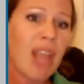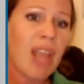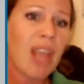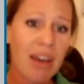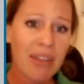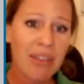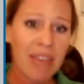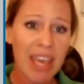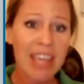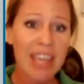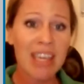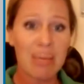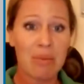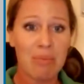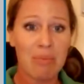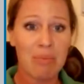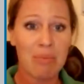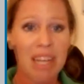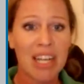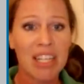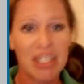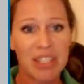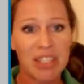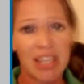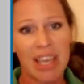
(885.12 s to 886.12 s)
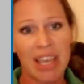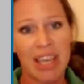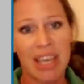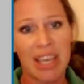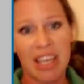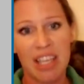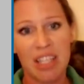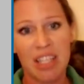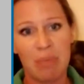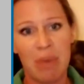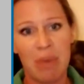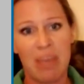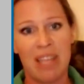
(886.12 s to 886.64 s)
how they can manage their
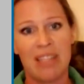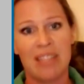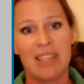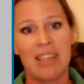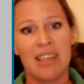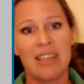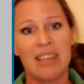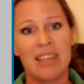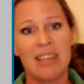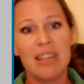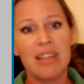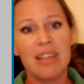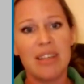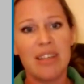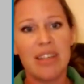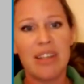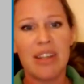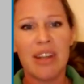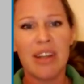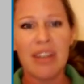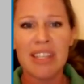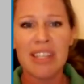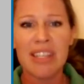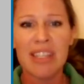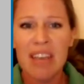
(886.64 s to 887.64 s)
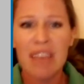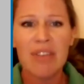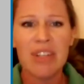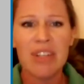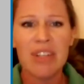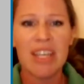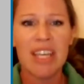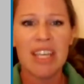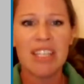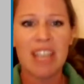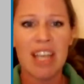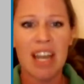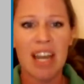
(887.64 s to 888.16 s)
guests better. There's
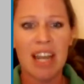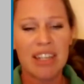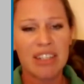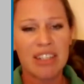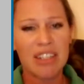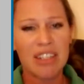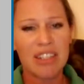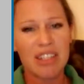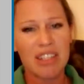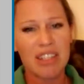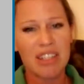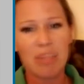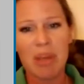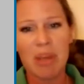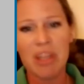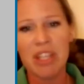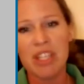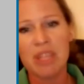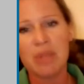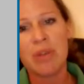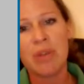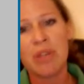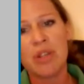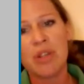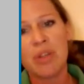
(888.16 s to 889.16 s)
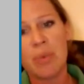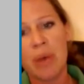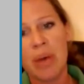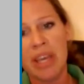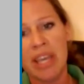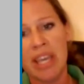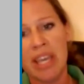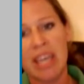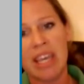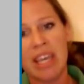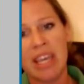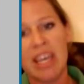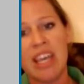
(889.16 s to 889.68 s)
everyday challenges, especially when you're
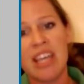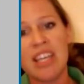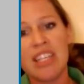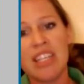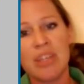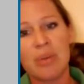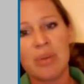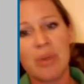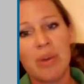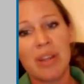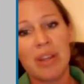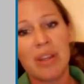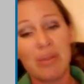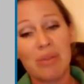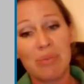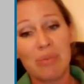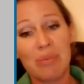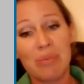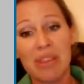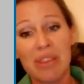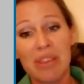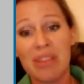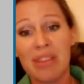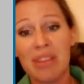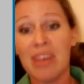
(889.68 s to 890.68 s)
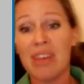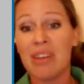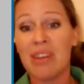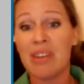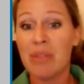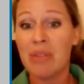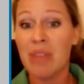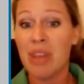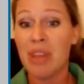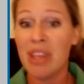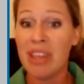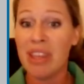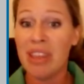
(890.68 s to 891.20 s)
working in Asia with the
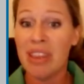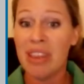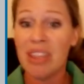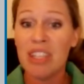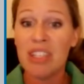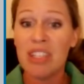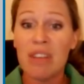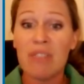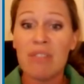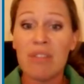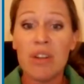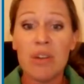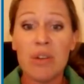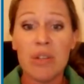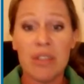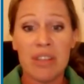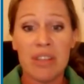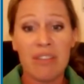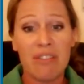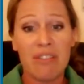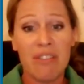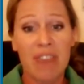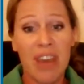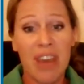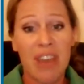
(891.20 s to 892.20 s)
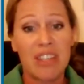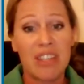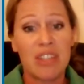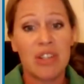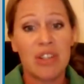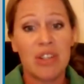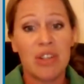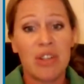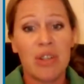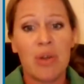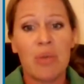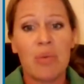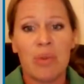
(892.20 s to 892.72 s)
issue of losing
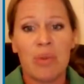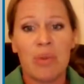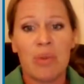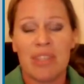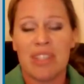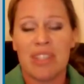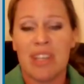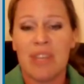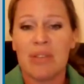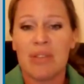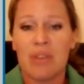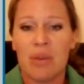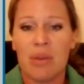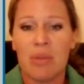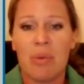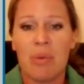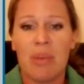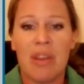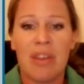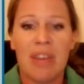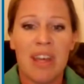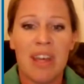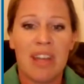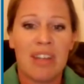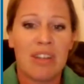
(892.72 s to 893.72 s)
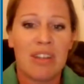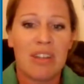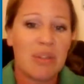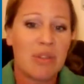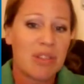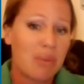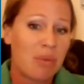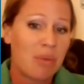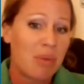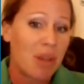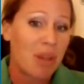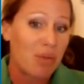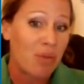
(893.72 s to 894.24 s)
face. You don't want to tell someone that they're doing
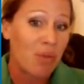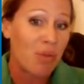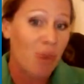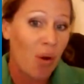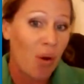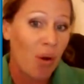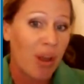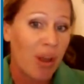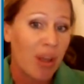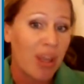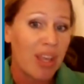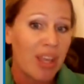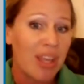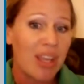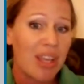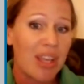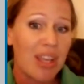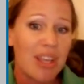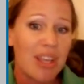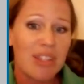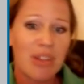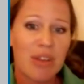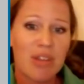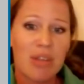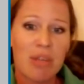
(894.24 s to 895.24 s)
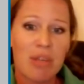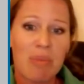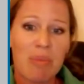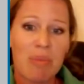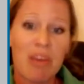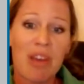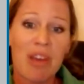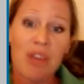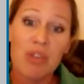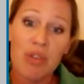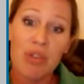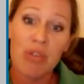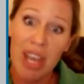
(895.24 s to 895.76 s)
something wrong. So it's
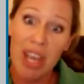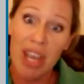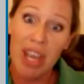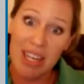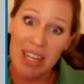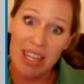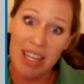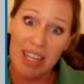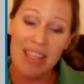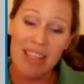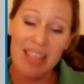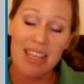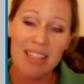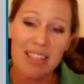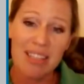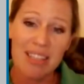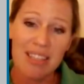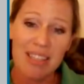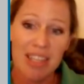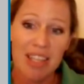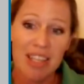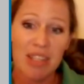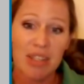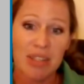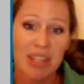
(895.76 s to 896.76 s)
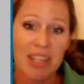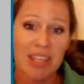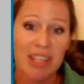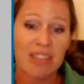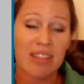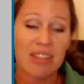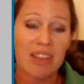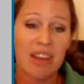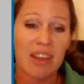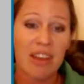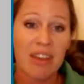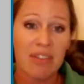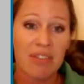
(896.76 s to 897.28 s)
about training
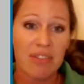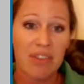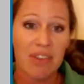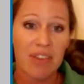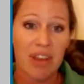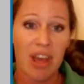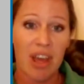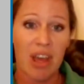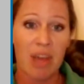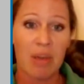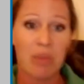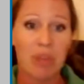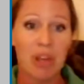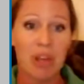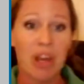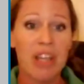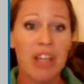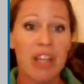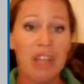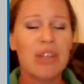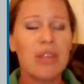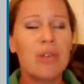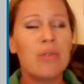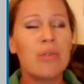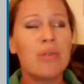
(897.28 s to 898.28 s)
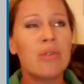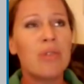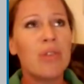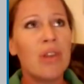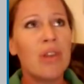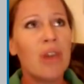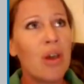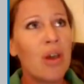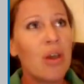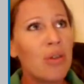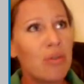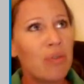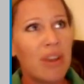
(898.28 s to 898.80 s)
these dive guides who
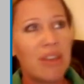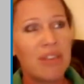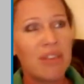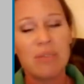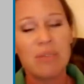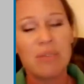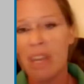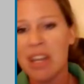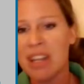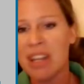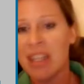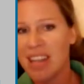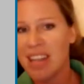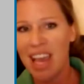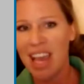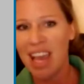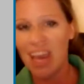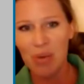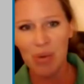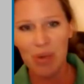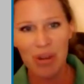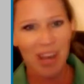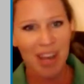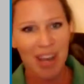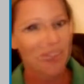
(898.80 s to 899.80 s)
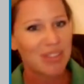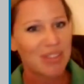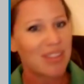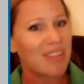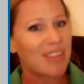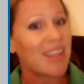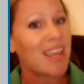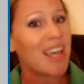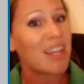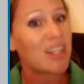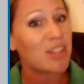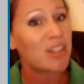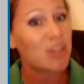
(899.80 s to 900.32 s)
know the reefs better than anyone else,
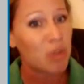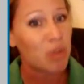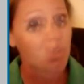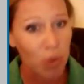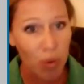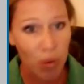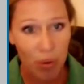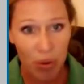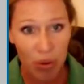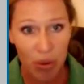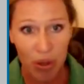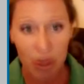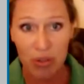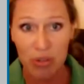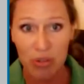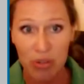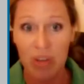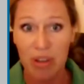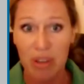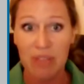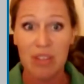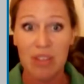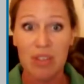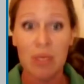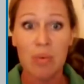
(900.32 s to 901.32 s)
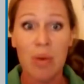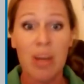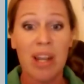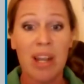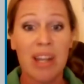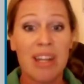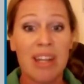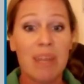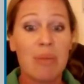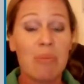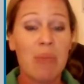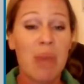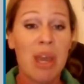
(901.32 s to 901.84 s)
and they adore those reefs as
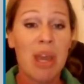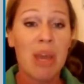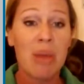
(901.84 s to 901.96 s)
well. And